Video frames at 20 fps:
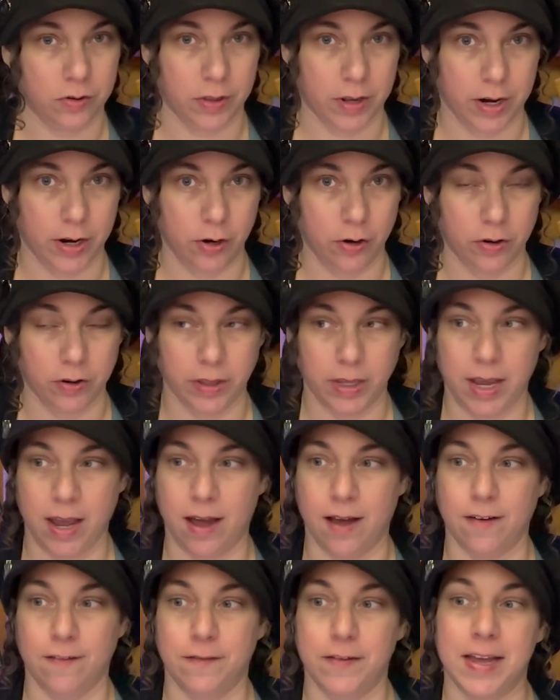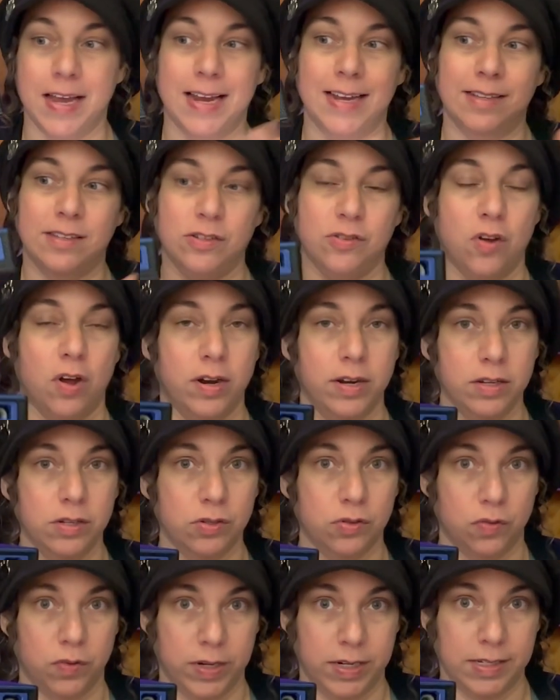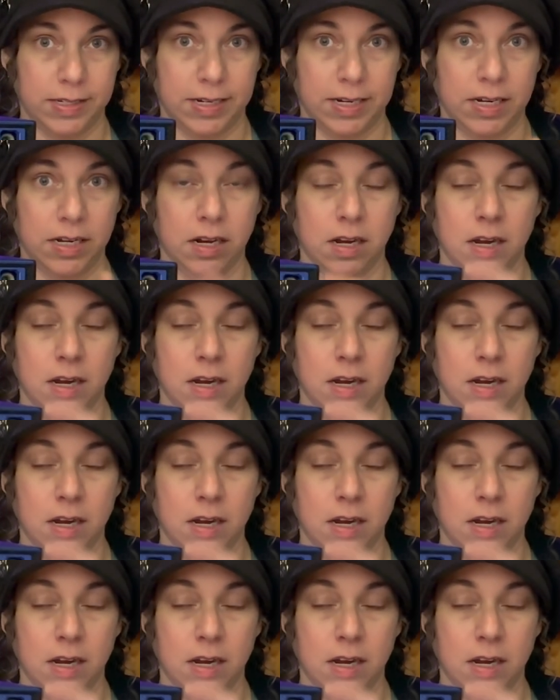that I currently have, it's not as noisy.